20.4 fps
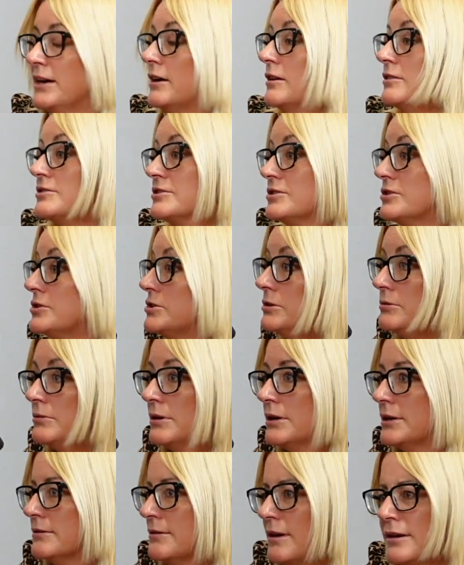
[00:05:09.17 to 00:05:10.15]
be asked to do
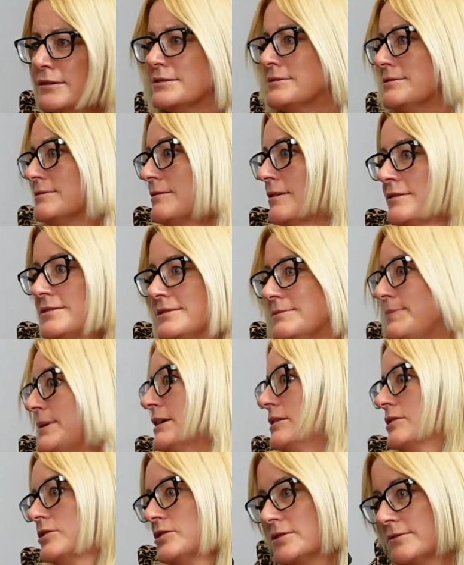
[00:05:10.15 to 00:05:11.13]
a
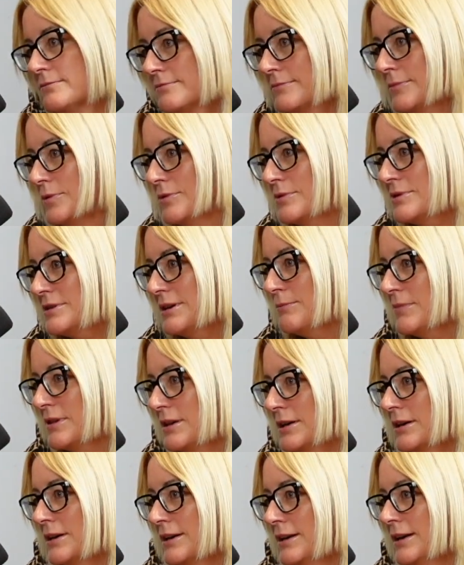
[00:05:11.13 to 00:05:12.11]
speech, or
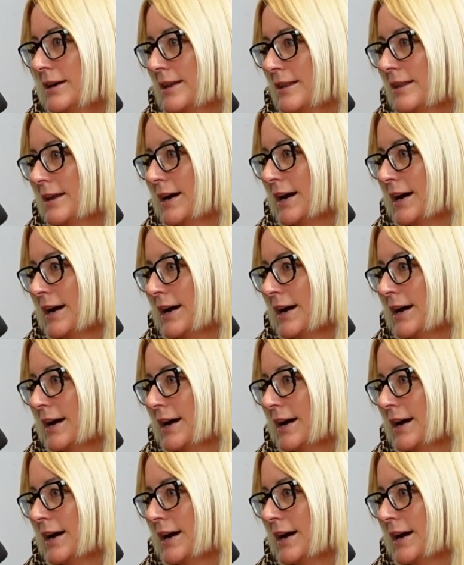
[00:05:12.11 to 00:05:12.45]
something like